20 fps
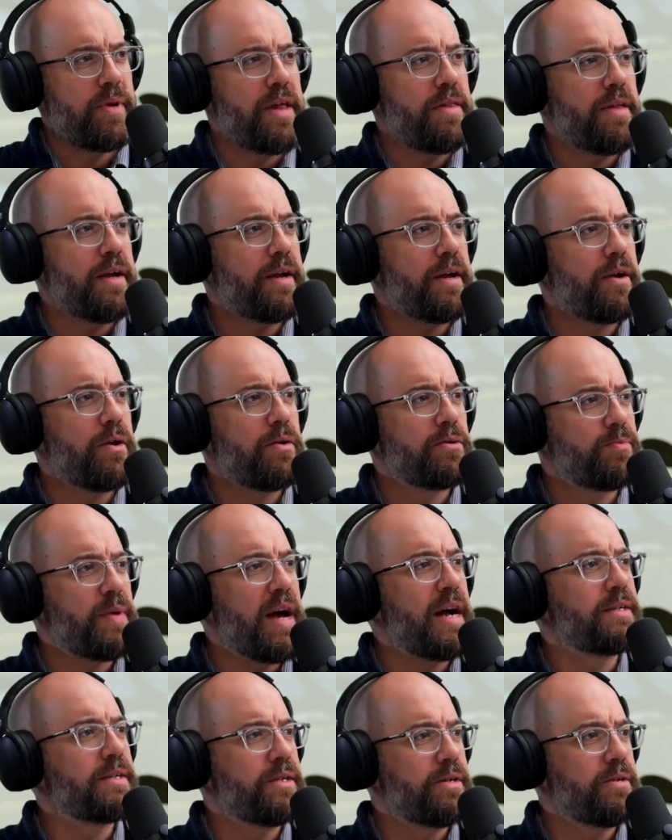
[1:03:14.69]
I think it goes
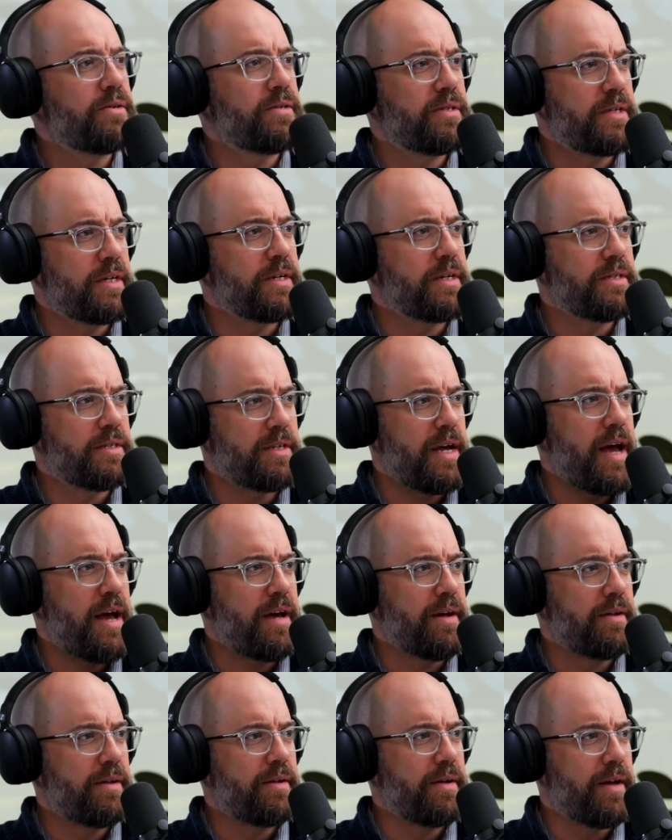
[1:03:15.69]
back to your zig and
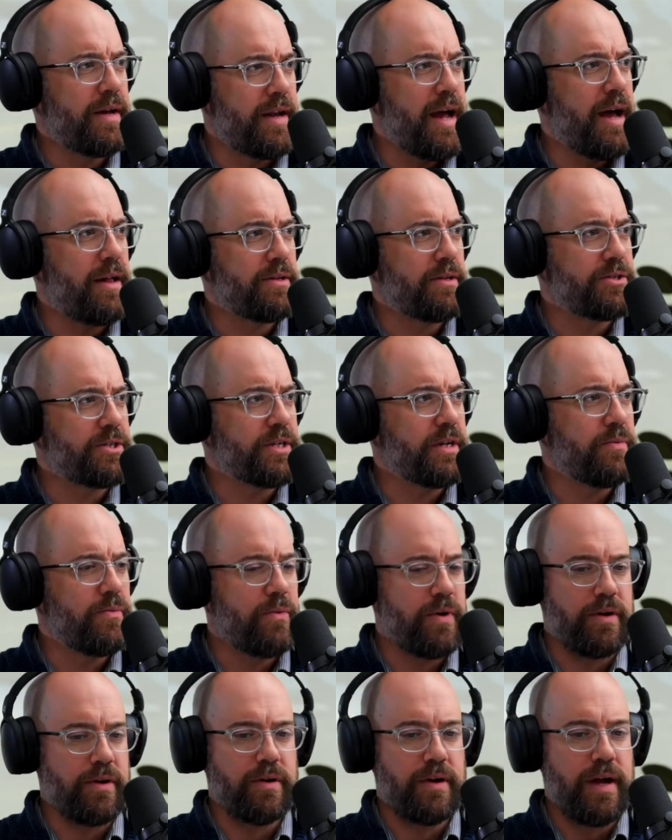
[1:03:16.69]
zag analogy,
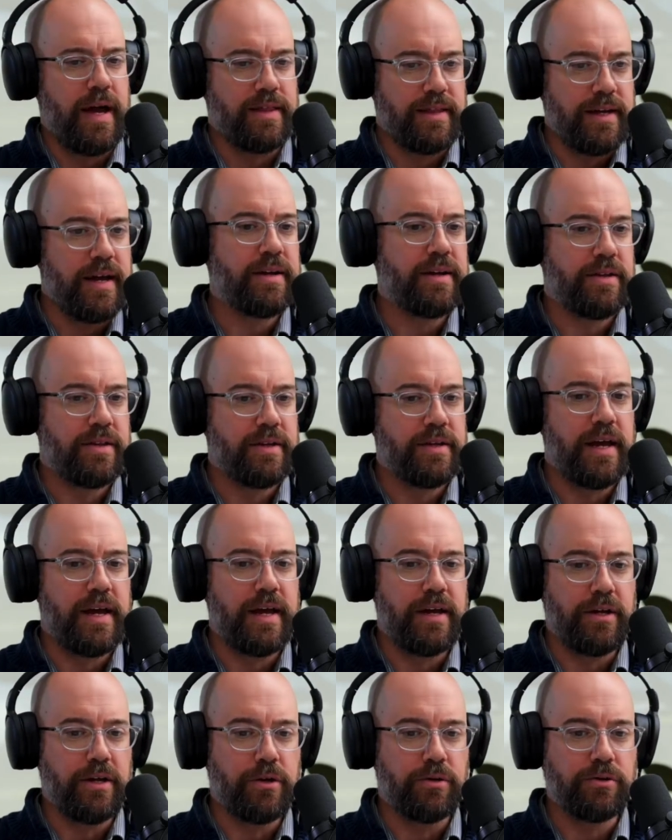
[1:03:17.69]
where at the end of the
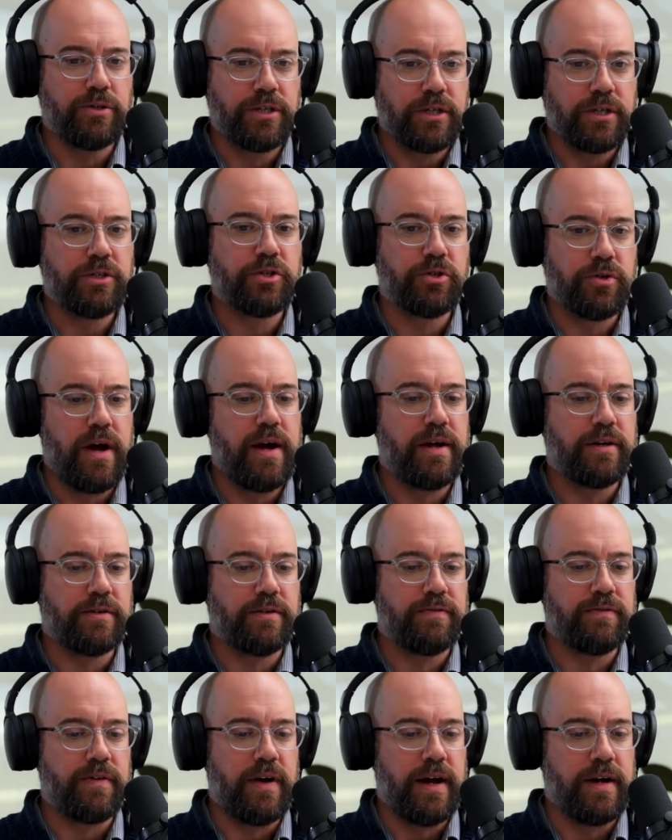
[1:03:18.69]
day, you're just trying
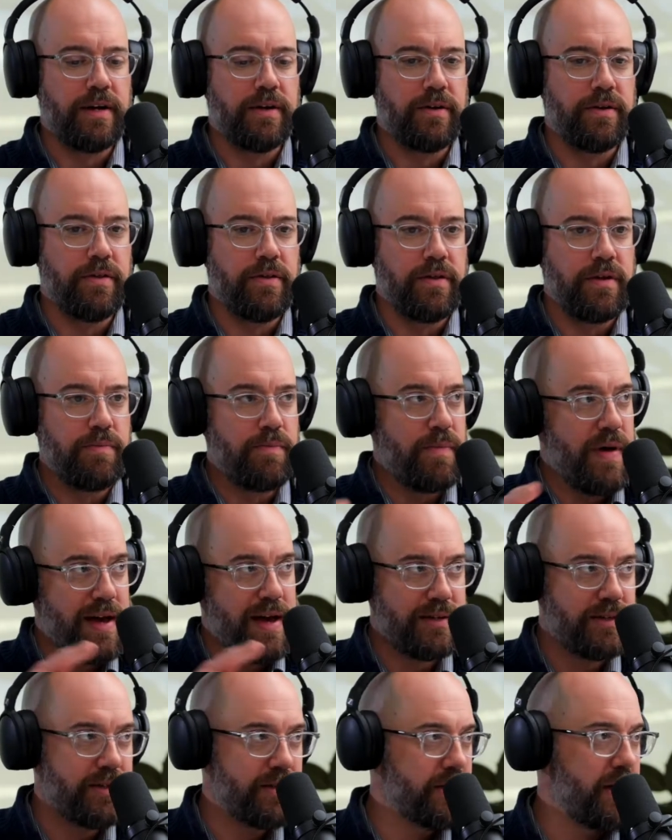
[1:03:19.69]
to find the
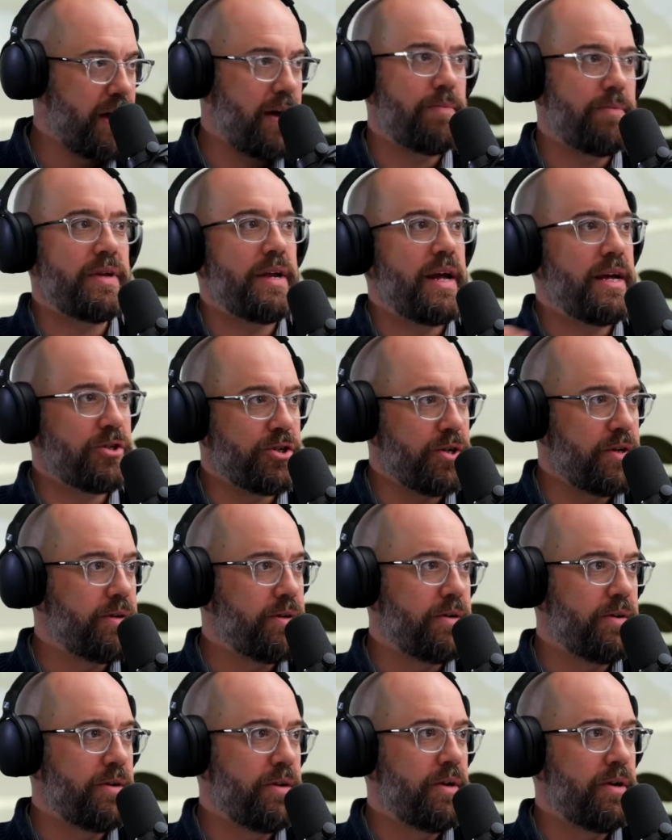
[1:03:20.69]
best
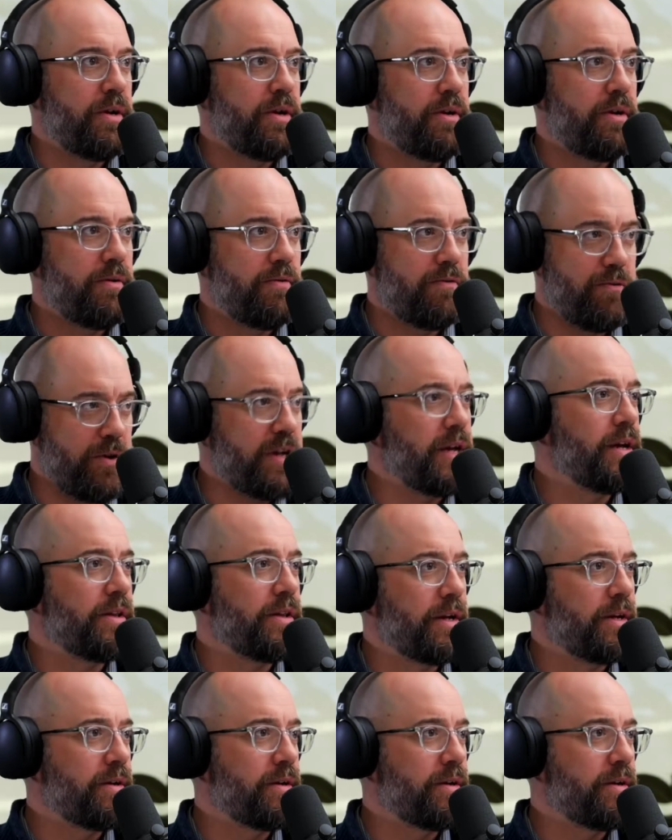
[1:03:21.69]
combination for healing.